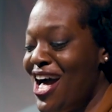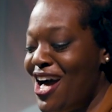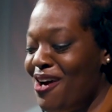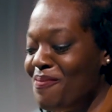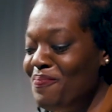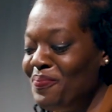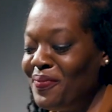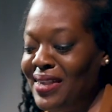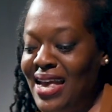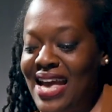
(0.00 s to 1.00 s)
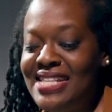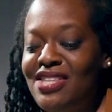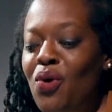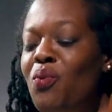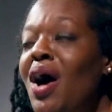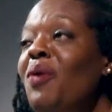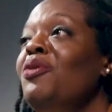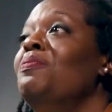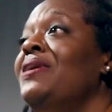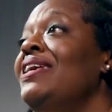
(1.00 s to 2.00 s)
Um, and so, what
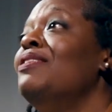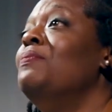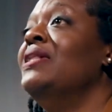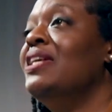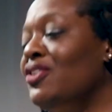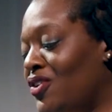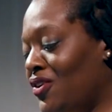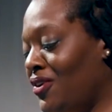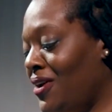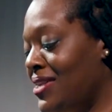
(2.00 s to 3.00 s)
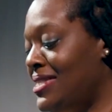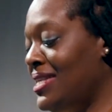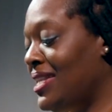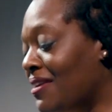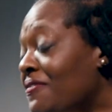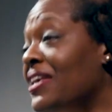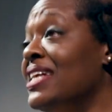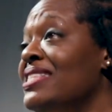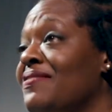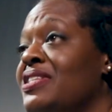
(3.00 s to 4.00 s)
will be the political
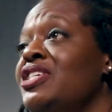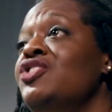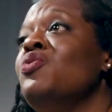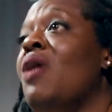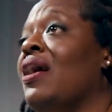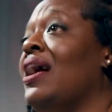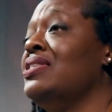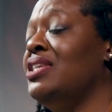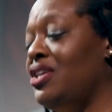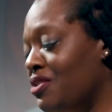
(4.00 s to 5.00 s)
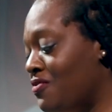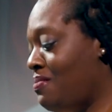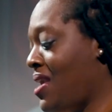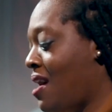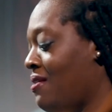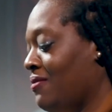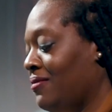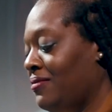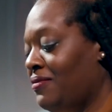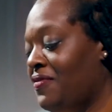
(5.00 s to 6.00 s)
significance of the teacher walkouts a year from now,
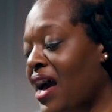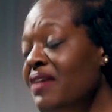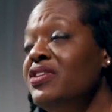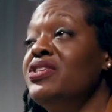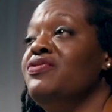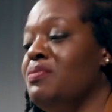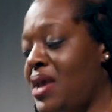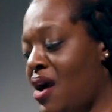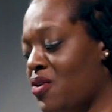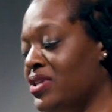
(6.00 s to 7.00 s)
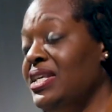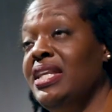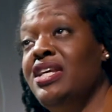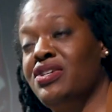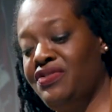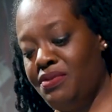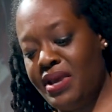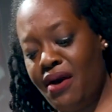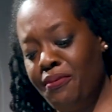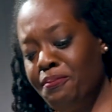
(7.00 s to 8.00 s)
five years from now, or 10 years from
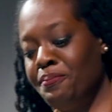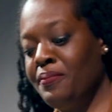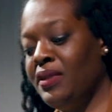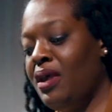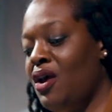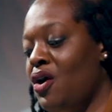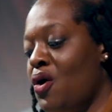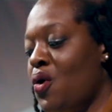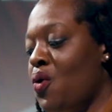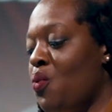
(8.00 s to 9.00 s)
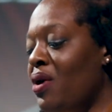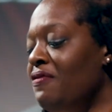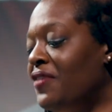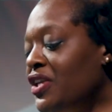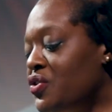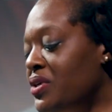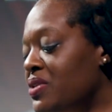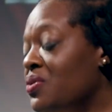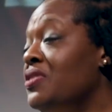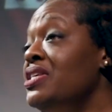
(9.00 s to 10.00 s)
now? What victories
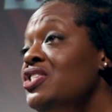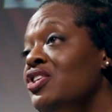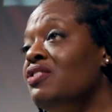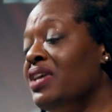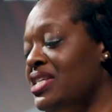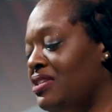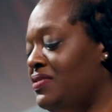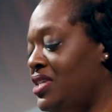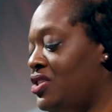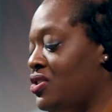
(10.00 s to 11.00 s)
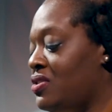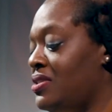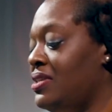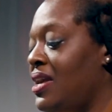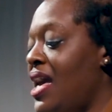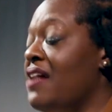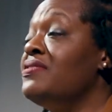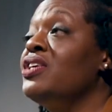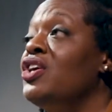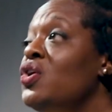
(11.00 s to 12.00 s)
will this generation of teachers have
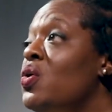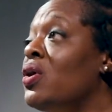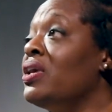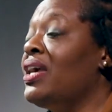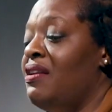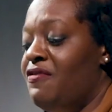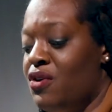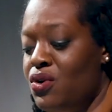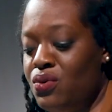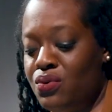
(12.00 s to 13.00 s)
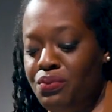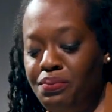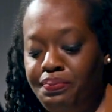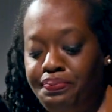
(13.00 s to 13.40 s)
secured and for who?